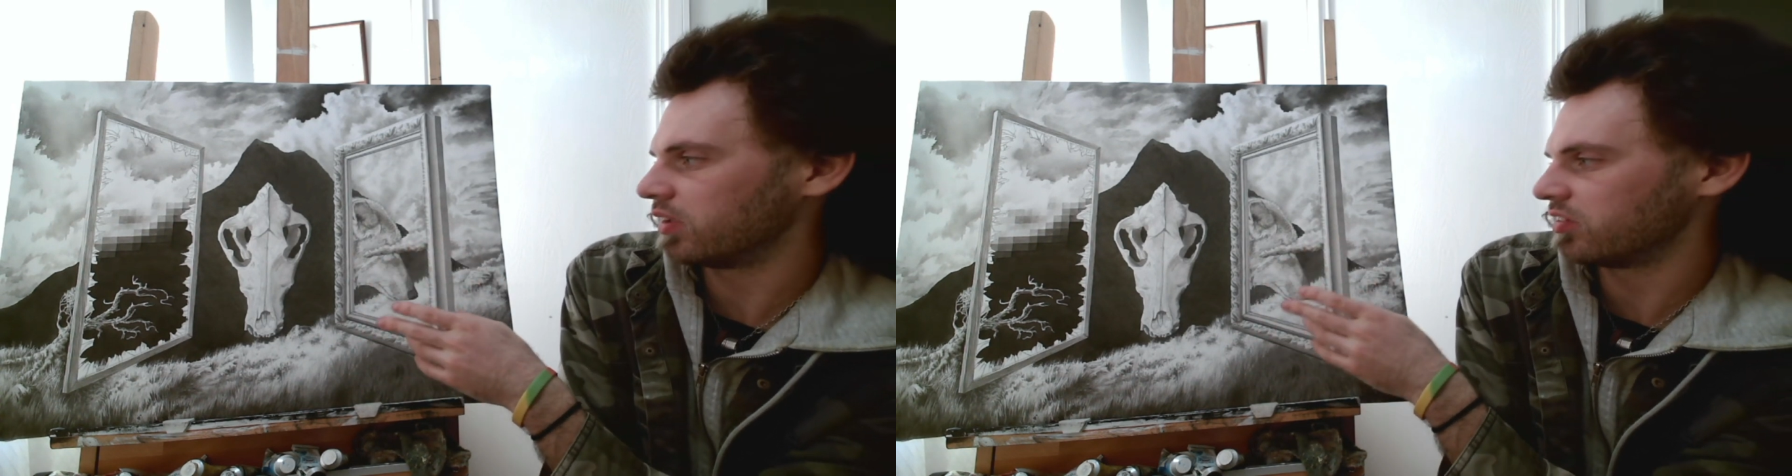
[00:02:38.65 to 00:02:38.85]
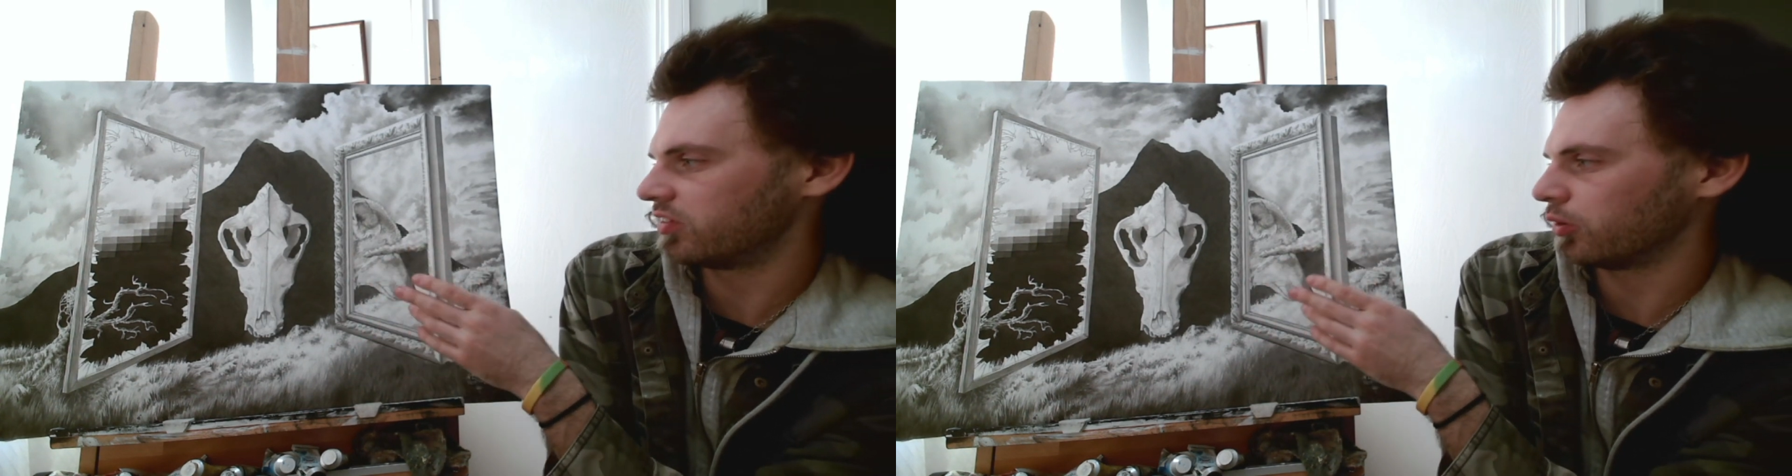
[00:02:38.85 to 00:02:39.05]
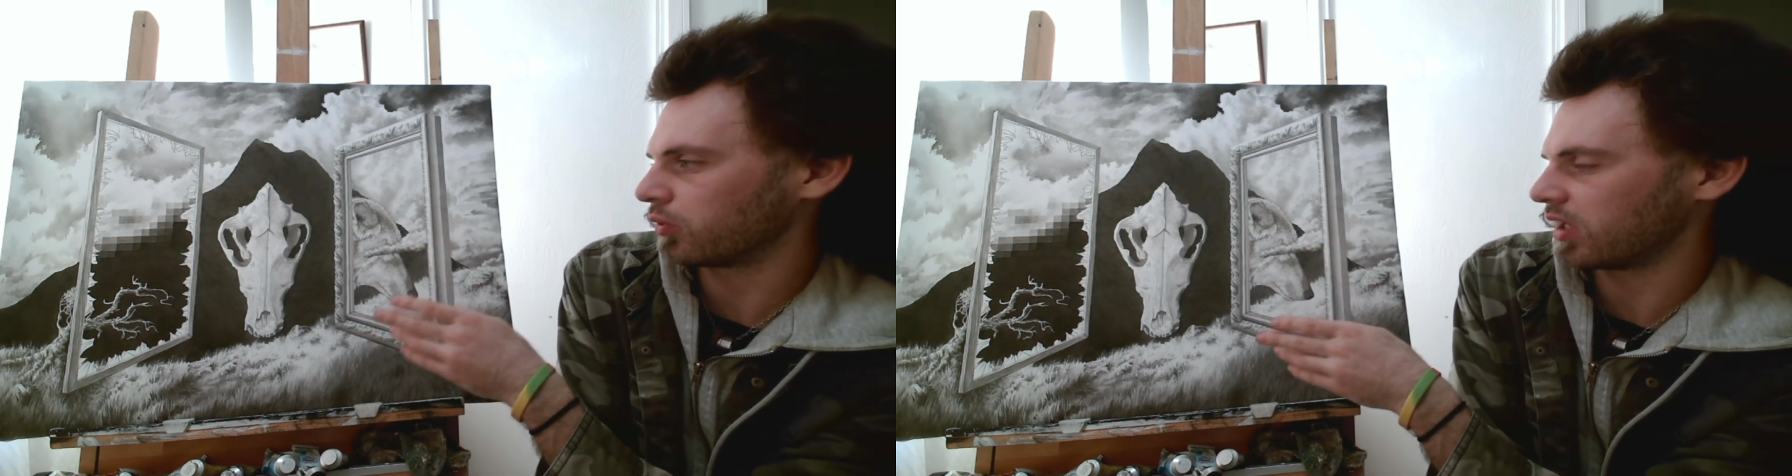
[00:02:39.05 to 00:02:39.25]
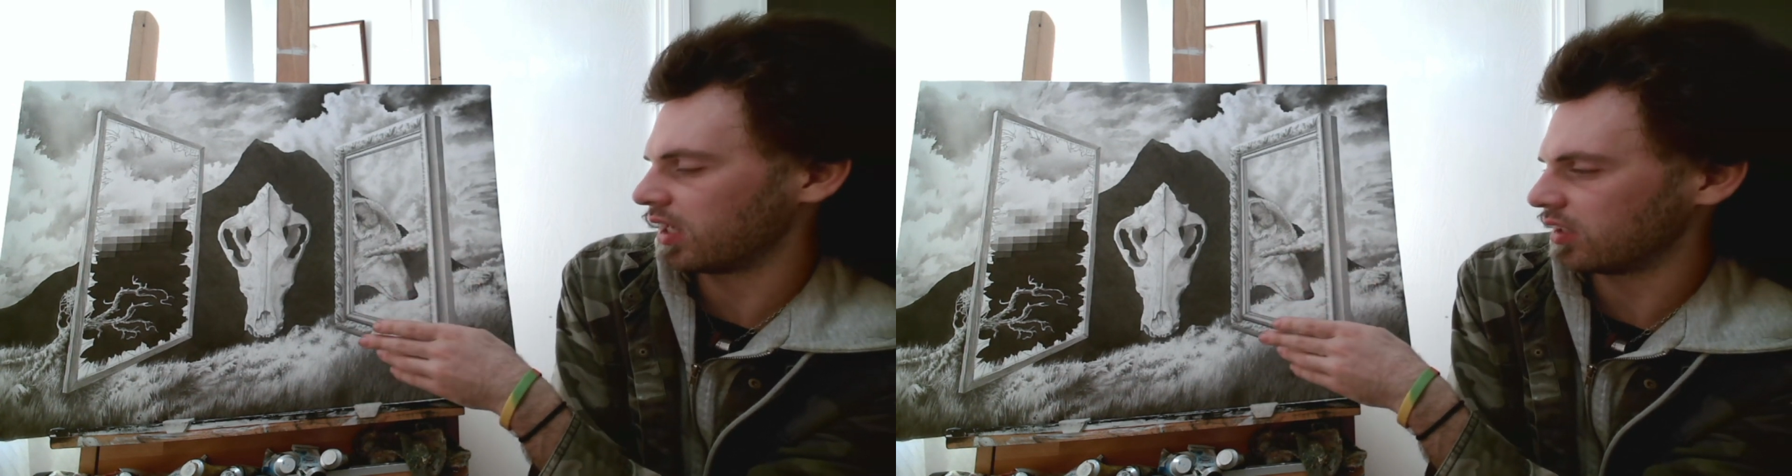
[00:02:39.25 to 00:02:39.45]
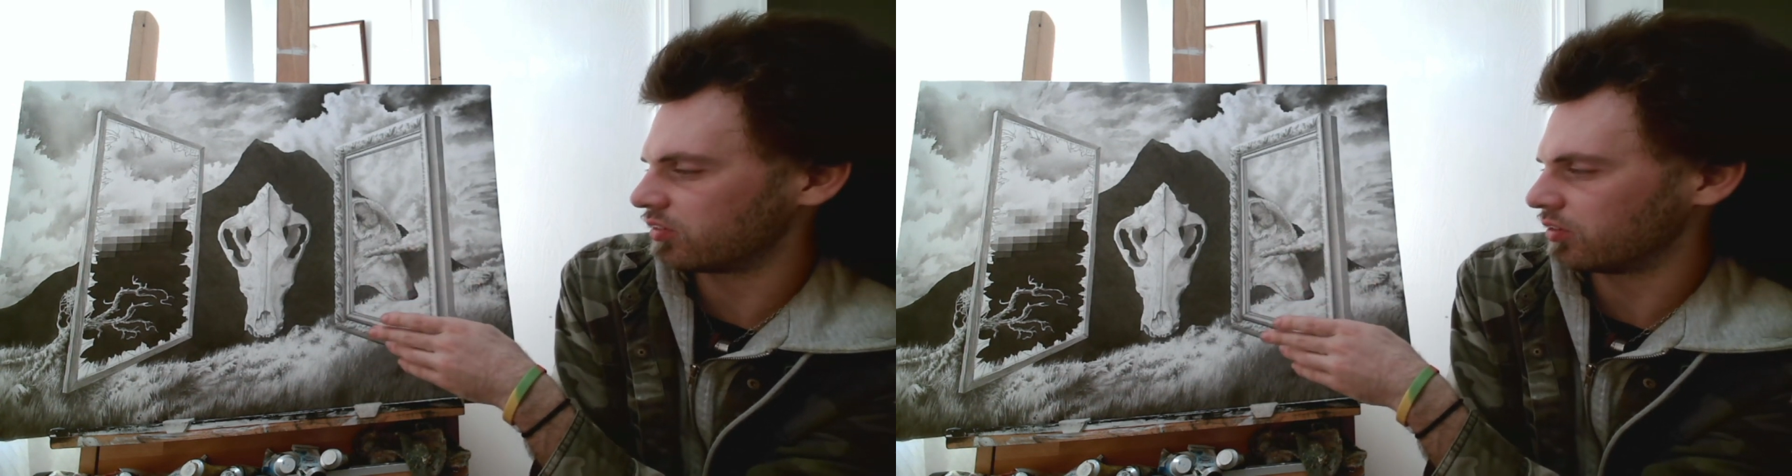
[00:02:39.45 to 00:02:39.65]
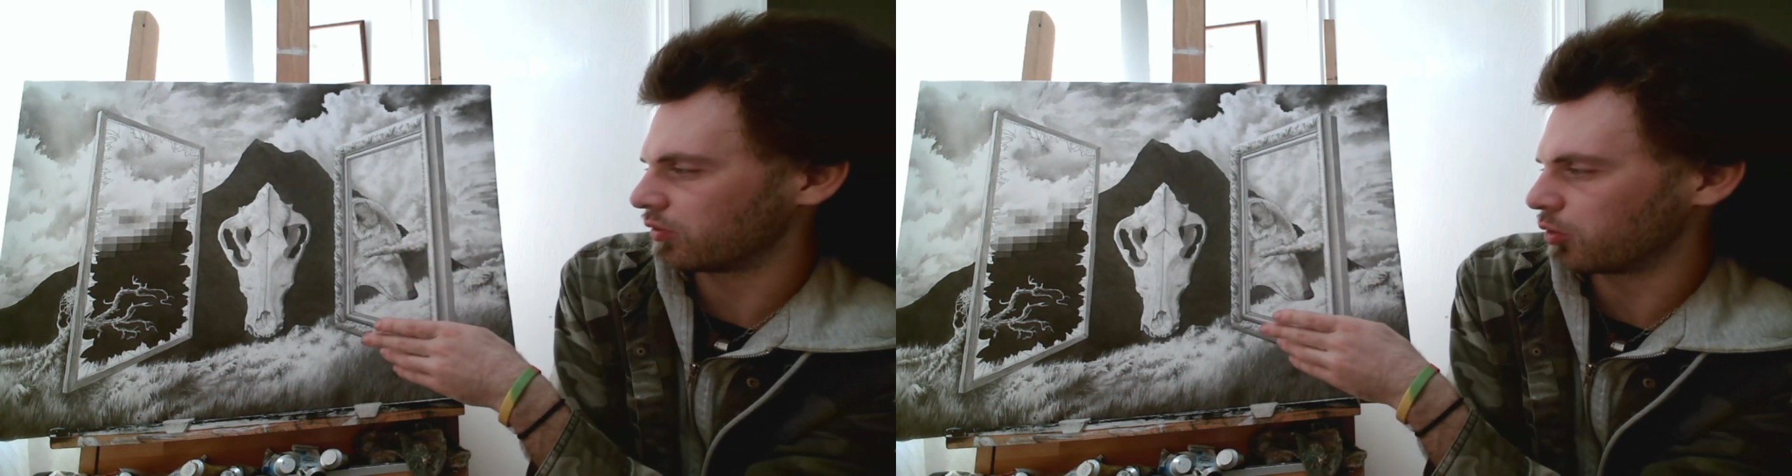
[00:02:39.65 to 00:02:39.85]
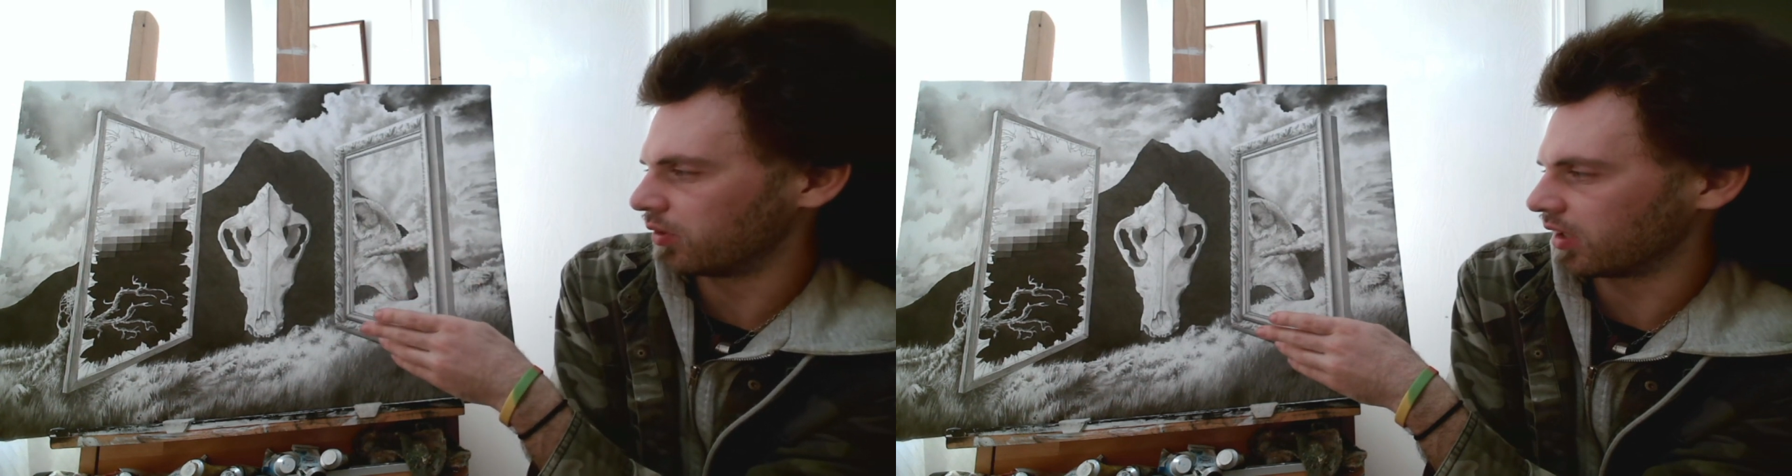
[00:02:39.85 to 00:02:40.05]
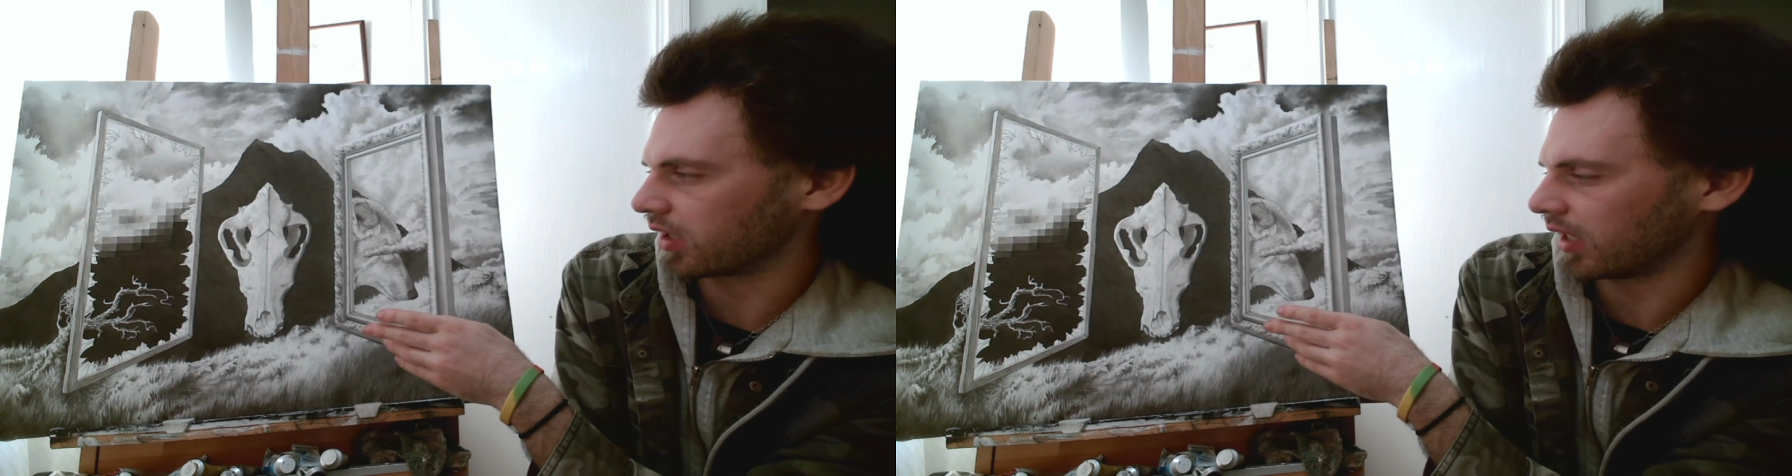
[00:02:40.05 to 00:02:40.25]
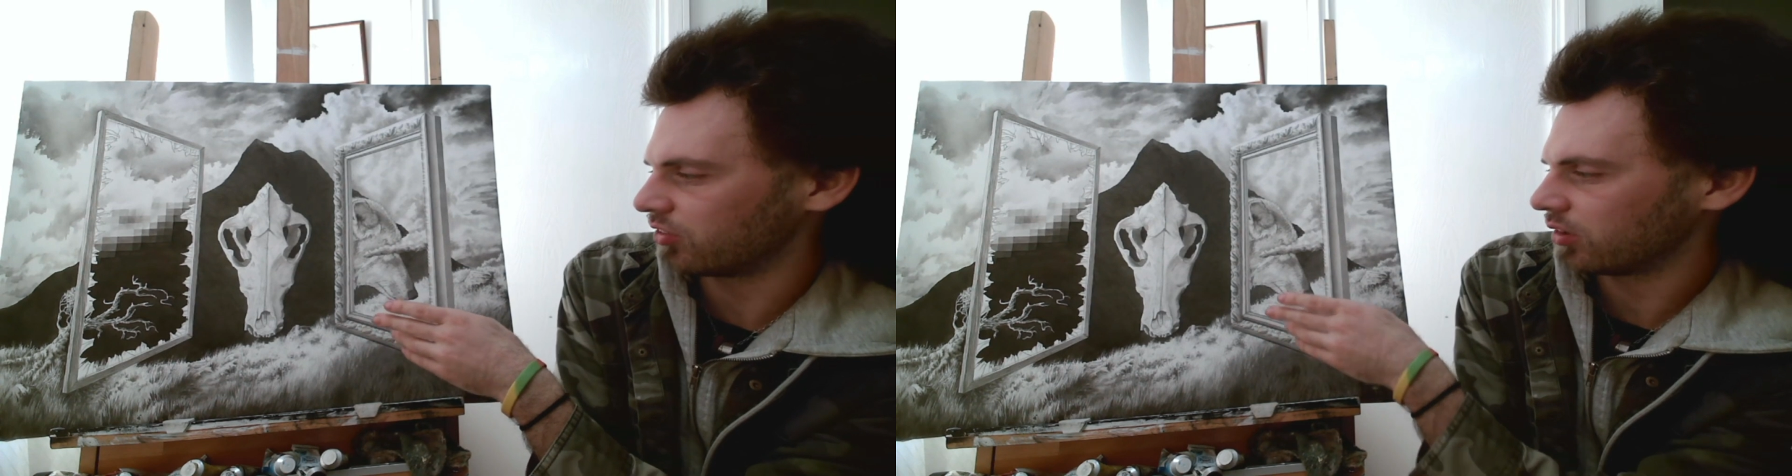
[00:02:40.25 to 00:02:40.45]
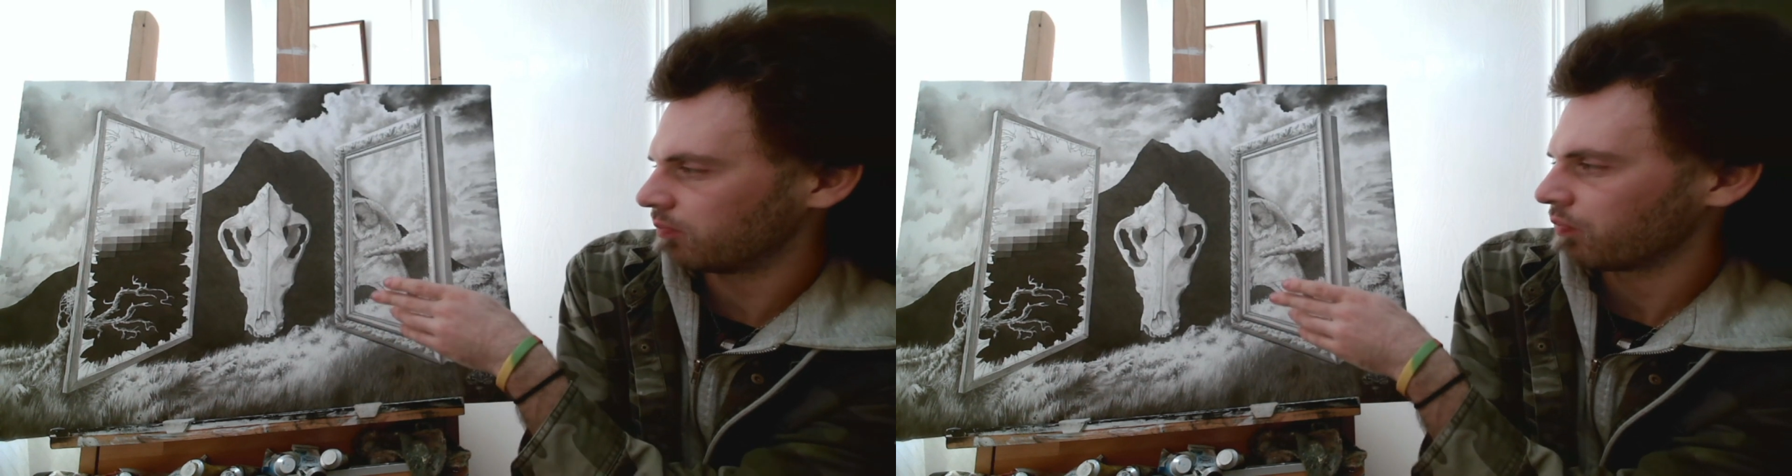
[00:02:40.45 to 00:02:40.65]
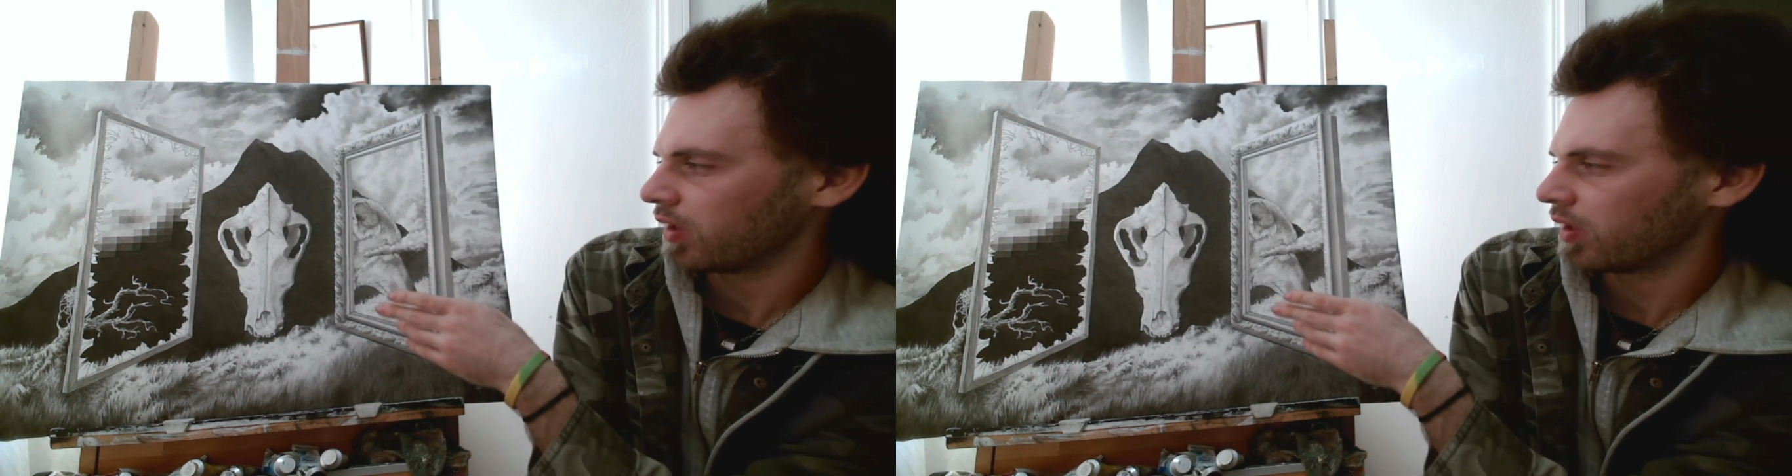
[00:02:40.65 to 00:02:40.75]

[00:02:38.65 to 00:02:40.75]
still key to communication.